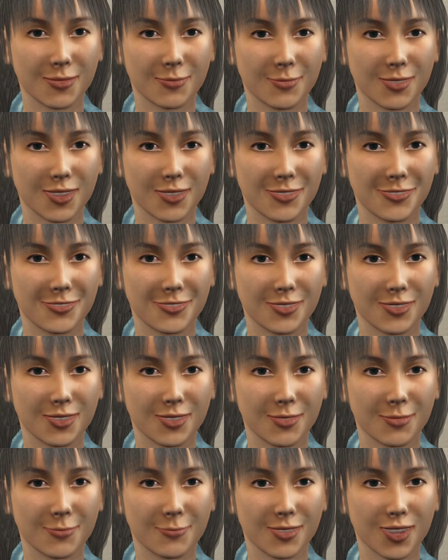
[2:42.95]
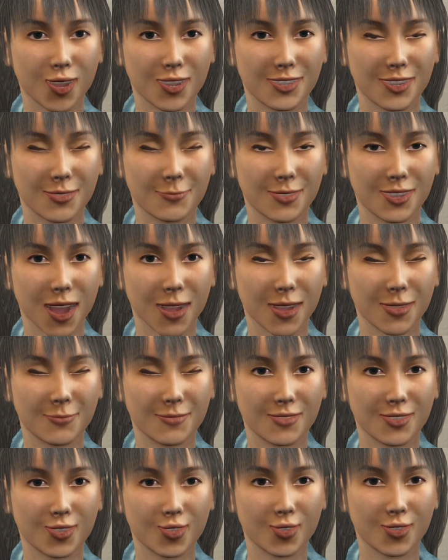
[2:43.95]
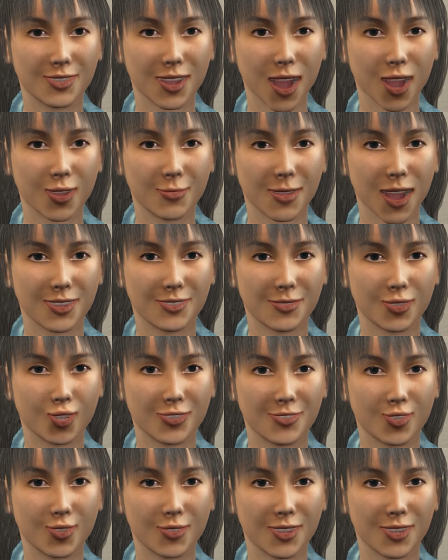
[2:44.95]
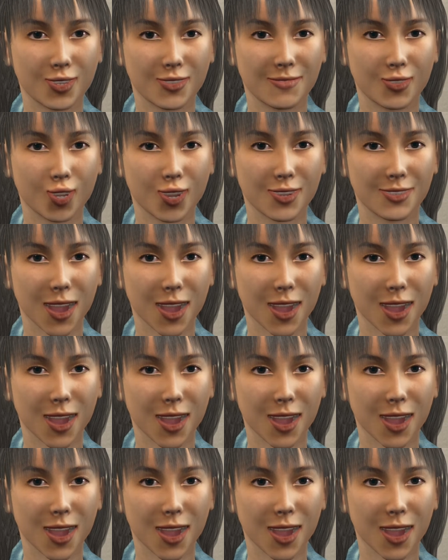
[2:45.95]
methane, because a minimum of 2 carbons are required for